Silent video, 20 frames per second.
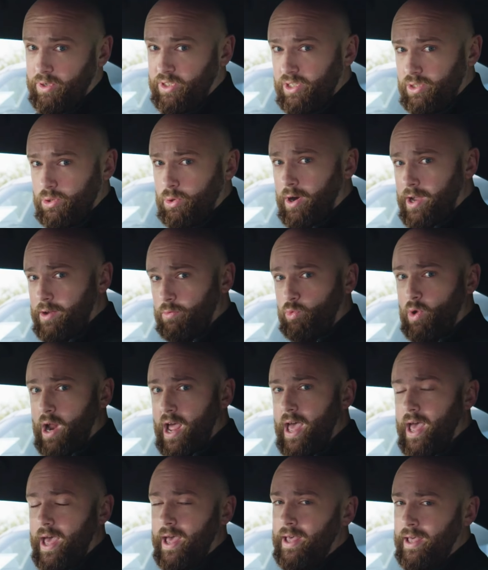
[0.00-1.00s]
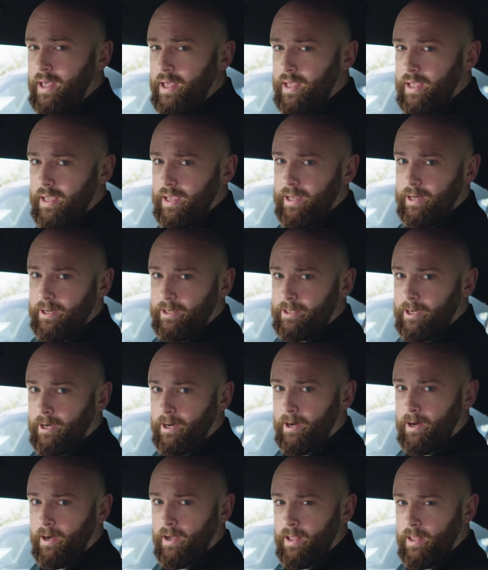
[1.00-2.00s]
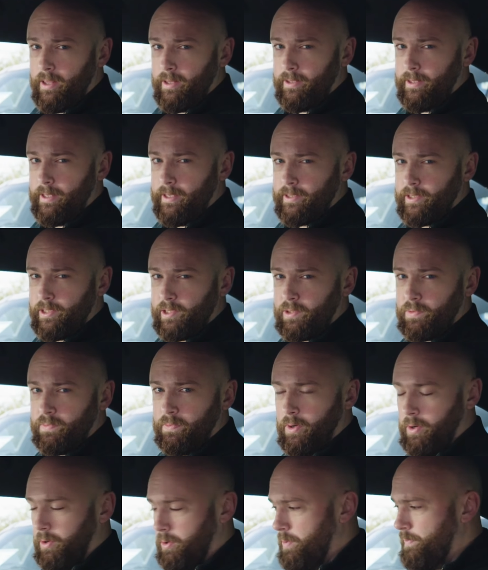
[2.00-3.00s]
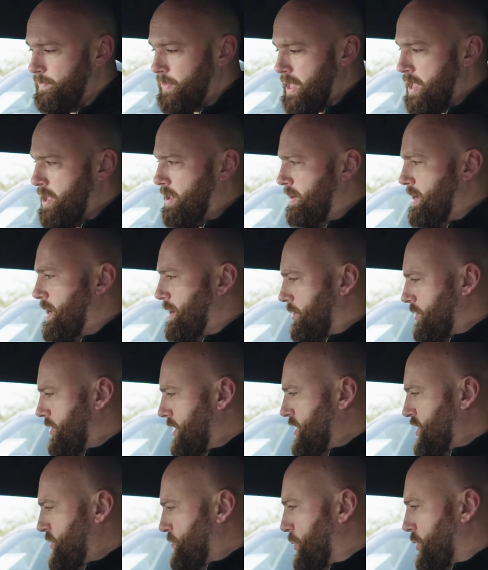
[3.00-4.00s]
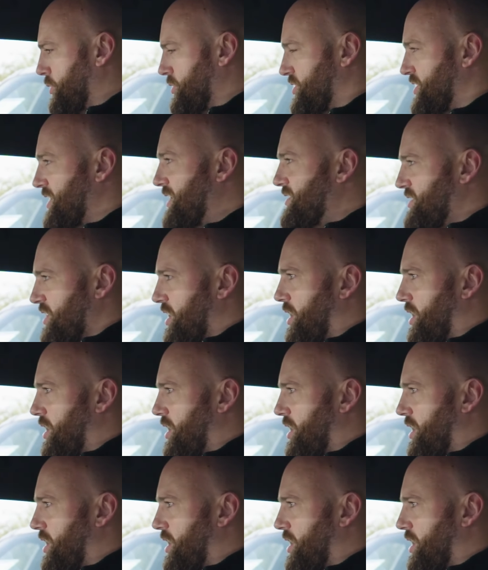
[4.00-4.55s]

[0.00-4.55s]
which is quite rare in a car this small. Now, these sport seats